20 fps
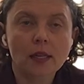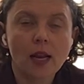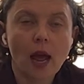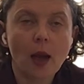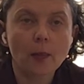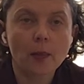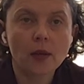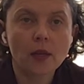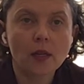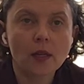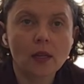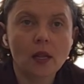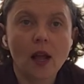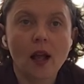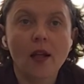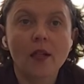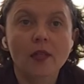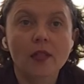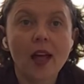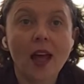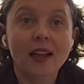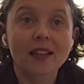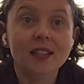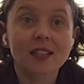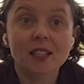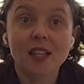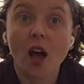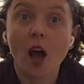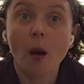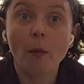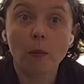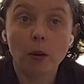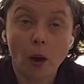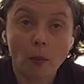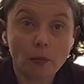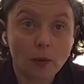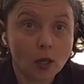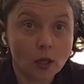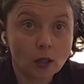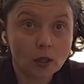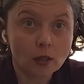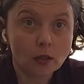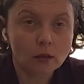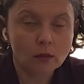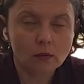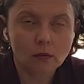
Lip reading: happen, that's a bummer.